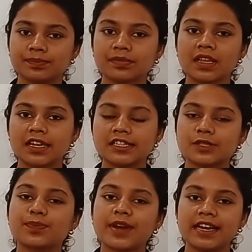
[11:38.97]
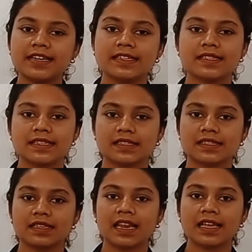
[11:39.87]
it spread disease,
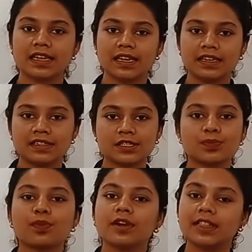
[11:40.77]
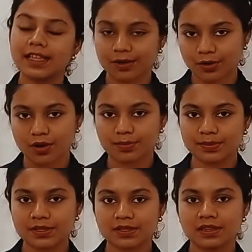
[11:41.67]
like it spoil the
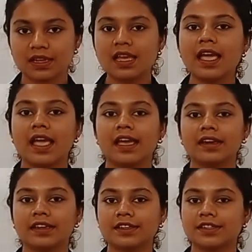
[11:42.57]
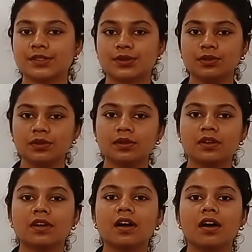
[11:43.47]
crops, and it is to
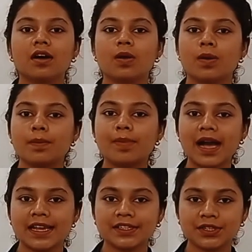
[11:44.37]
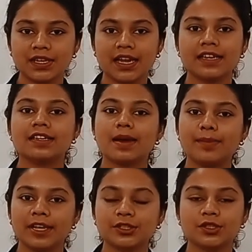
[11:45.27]
bite and
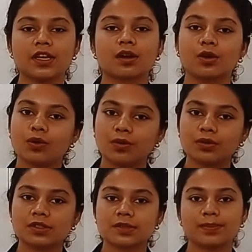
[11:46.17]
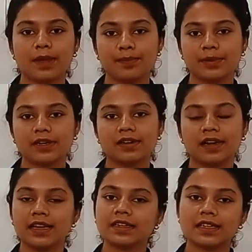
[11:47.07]
damage the clothes, paper
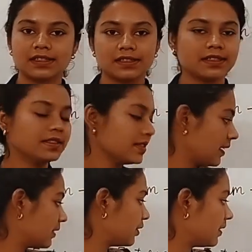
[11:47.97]
and curtains, etc.